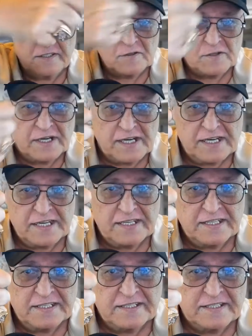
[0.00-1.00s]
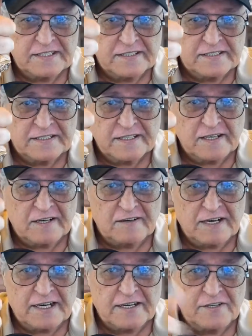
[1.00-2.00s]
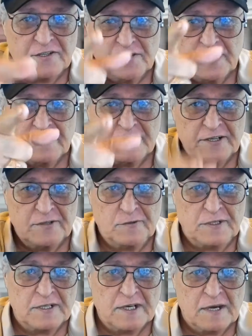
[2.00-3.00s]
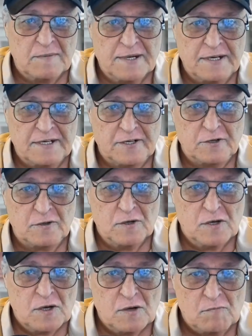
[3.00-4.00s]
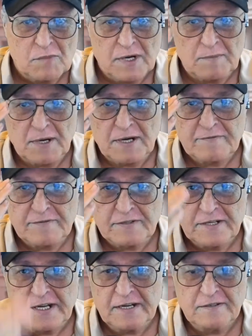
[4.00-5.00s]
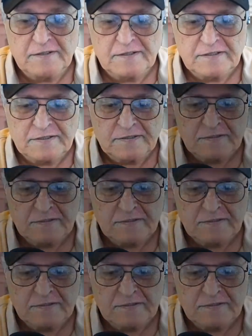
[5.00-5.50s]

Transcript: okay? All right, you have a good one. I'm out of here. Bye-bye for now.